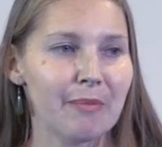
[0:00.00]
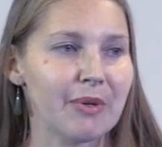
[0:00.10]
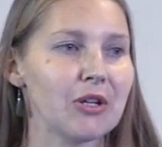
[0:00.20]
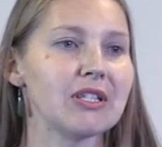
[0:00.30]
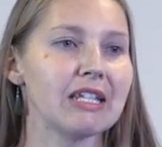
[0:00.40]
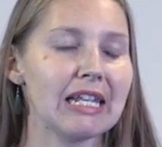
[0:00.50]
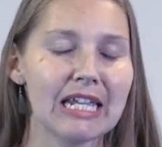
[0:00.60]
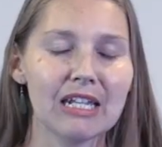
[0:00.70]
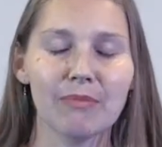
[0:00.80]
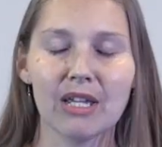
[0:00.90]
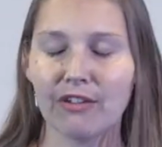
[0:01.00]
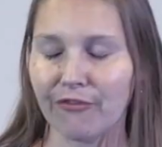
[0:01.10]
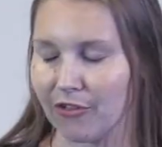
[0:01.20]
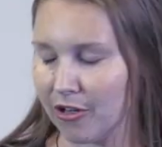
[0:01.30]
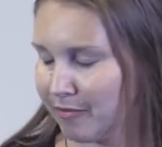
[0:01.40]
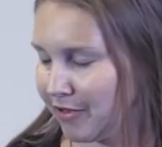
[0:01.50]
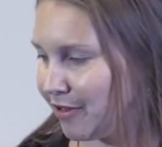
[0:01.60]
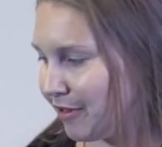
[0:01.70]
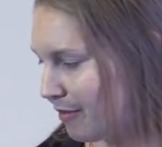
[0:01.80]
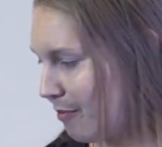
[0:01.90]
because it led me from
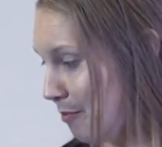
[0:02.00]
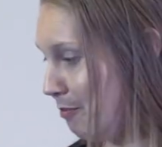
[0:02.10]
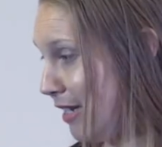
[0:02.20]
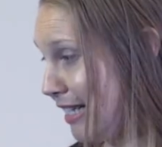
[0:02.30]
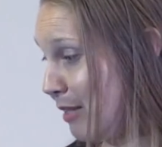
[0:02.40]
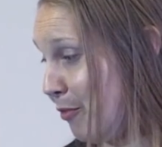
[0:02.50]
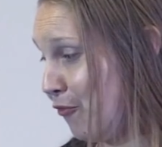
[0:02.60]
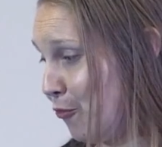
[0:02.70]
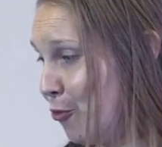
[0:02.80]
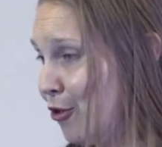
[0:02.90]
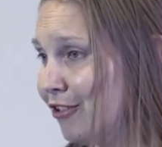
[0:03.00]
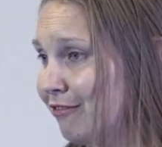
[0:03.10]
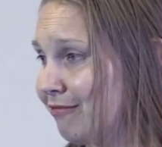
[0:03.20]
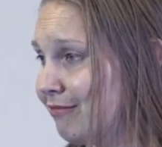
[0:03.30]
Melissa before,